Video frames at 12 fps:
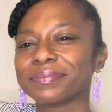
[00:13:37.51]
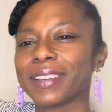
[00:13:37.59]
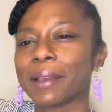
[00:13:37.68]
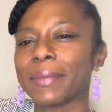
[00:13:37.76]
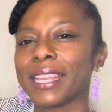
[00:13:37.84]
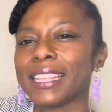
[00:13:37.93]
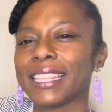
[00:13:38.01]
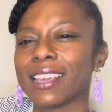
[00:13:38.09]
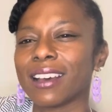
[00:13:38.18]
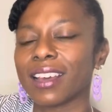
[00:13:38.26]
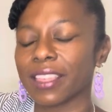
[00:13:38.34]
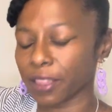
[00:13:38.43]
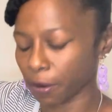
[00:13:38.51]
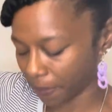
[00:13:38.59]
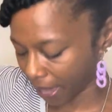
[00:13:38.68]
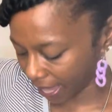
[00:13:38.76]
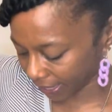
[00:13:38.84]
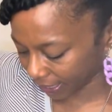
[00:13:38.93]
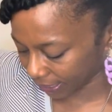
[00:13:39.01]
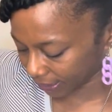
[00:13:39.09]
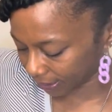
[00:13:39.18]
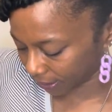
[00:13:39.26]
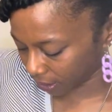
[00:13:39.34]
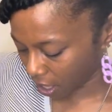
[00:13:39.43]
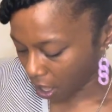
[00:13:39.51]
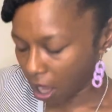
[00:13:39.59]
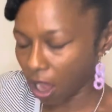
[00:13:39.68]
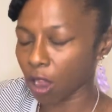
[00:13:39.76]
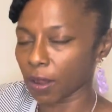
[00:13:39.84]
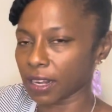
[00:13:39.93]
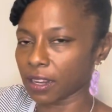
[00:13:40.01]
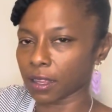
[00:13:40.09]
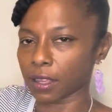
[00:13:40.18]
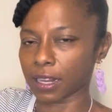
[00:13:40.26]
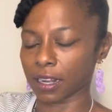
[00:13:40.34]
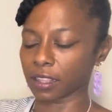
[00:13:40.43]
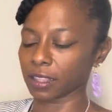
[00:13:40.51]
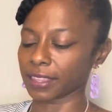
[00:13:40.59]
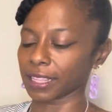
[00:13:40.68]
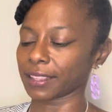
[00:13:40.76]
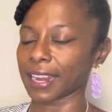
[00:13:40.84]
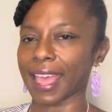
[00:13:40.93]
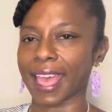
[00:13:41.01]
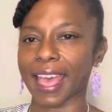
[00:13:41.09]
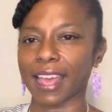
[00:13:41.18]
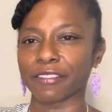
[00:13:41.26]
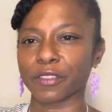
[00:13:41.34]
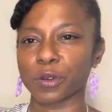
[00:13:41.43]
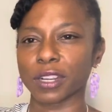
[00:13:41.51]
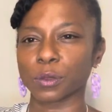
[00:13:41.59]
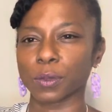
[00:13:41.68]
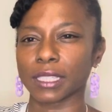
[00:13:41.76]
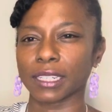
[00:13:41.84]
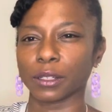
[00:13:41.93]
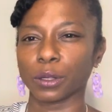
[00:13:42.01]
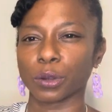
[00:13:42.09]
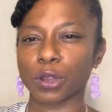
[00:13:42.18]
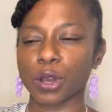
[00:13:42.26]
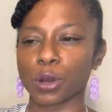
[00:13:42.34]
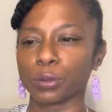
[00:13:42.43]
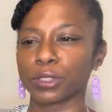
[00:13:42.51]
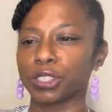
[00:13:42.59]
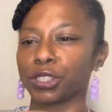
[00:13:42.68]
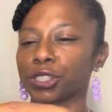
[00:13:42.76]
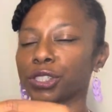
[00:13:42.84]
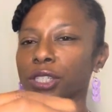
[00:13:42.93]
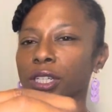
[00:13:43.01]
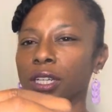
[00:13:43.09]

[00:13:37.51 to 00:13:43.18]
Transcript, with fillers: I'm in the other pockets. Oh, and the, another thing that I had, of course, was the little Coach